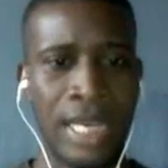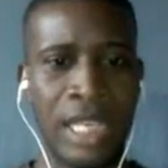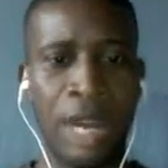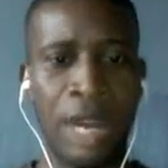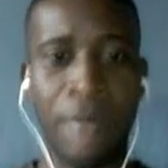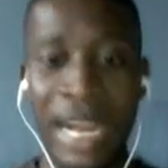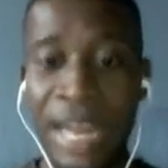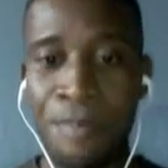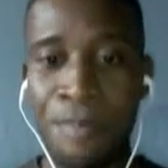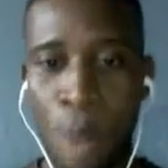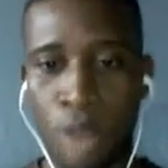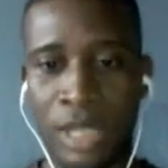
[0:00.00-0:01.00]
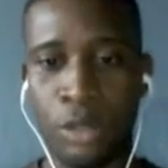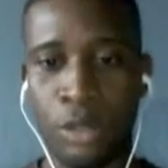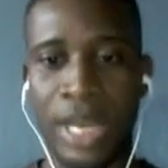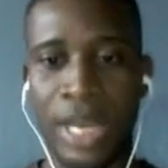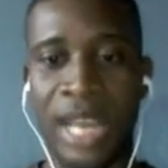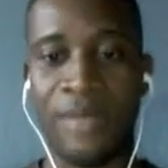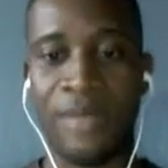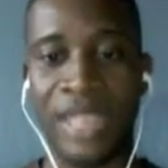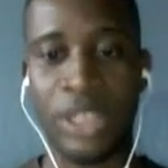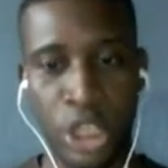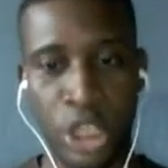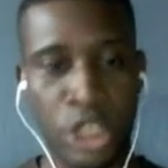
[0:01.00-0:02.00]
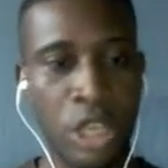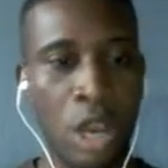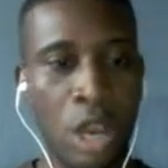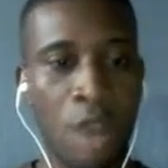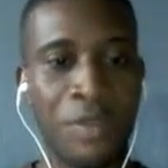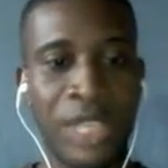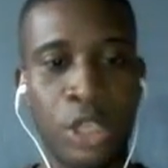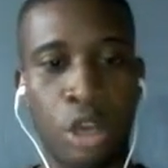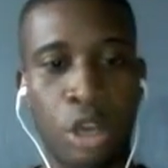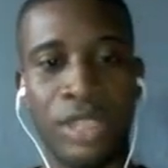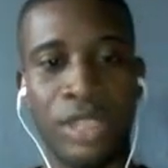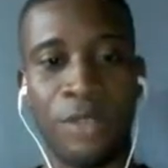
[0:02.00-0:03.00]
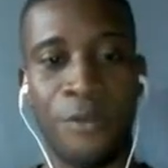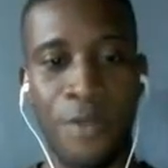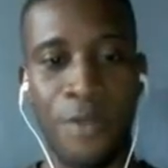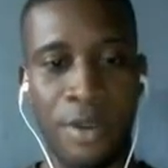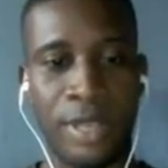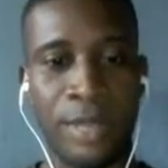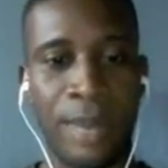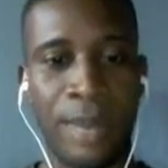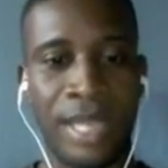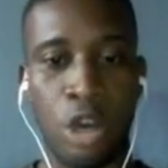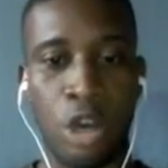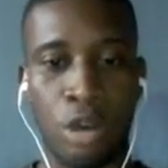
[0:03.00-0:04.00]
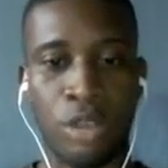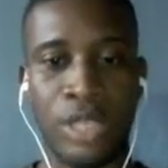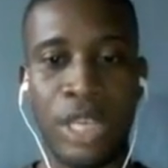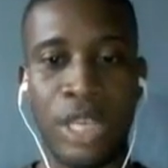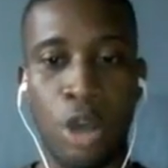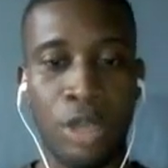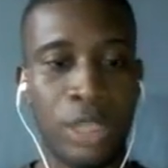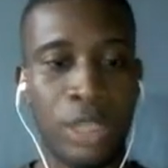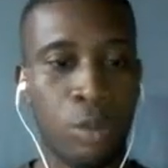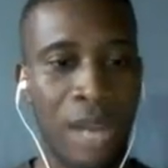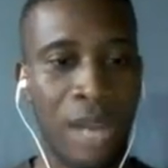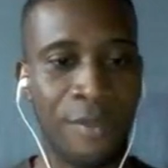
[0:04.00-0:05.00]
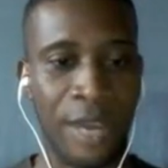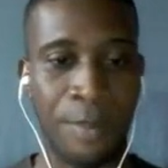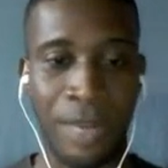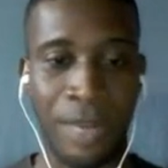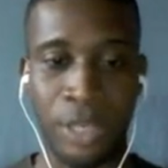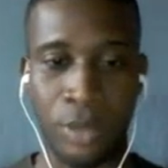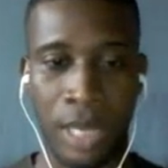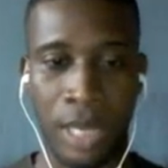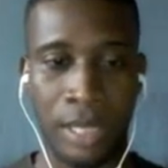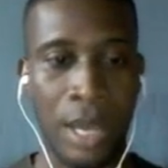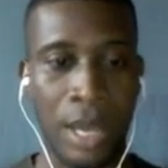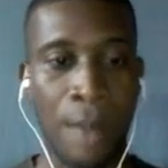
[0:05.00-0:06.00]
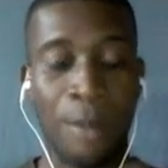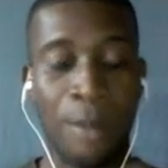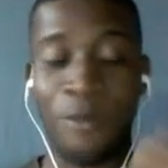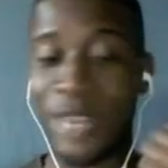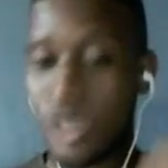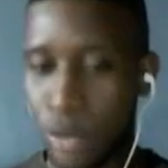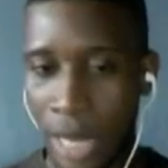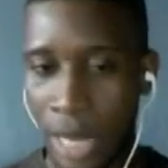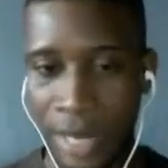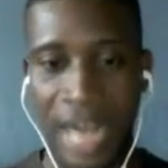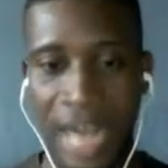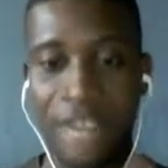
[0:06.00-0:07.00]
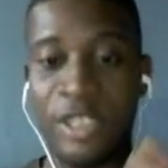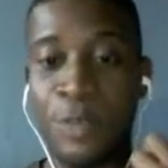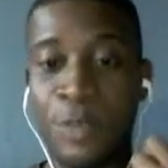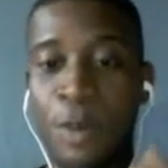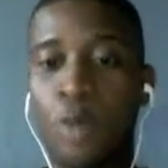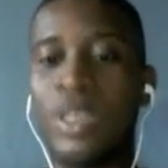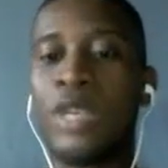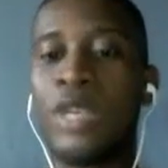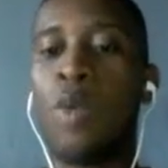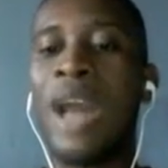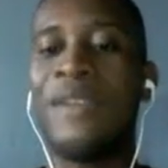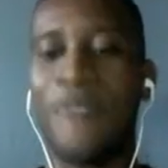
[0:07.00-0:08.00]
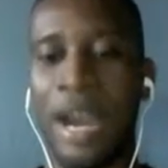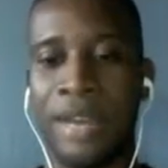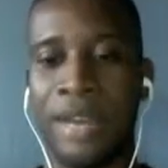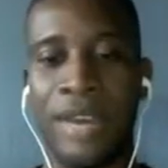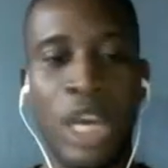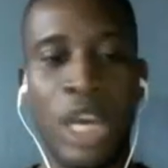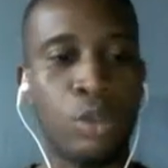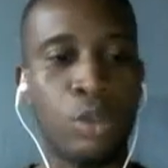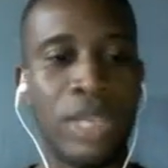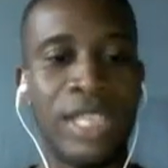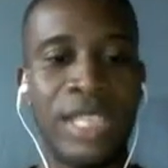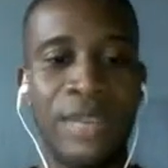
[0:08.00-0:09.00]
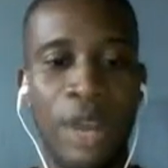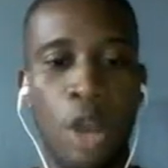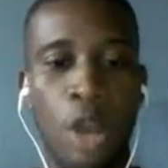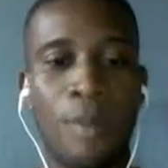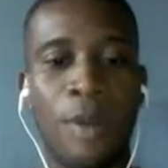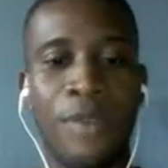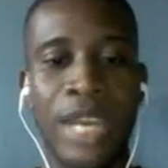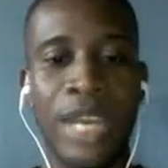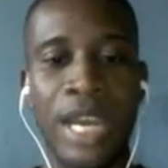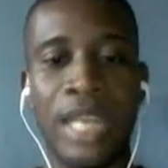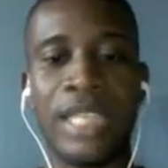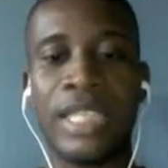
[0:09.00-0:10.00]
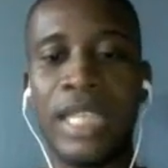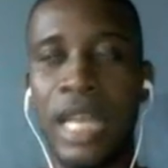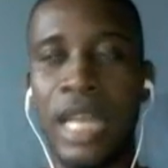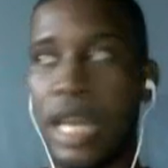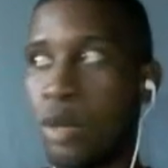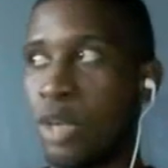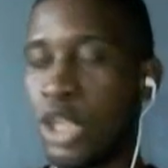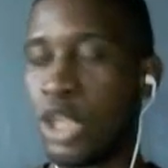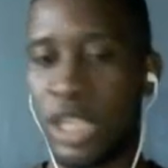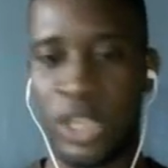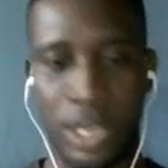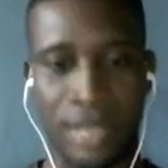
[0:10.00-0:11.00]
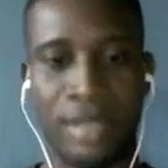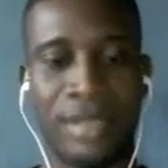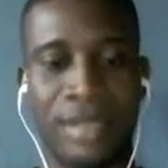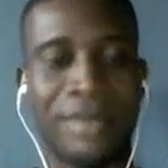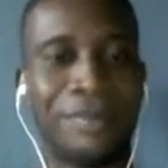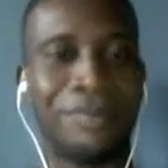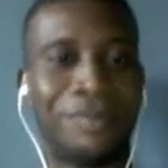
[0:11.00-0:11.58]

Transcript: It's really important to take advantage of this content offered by the course in order to qualify professionally and respond with qualify to the development of English language skills.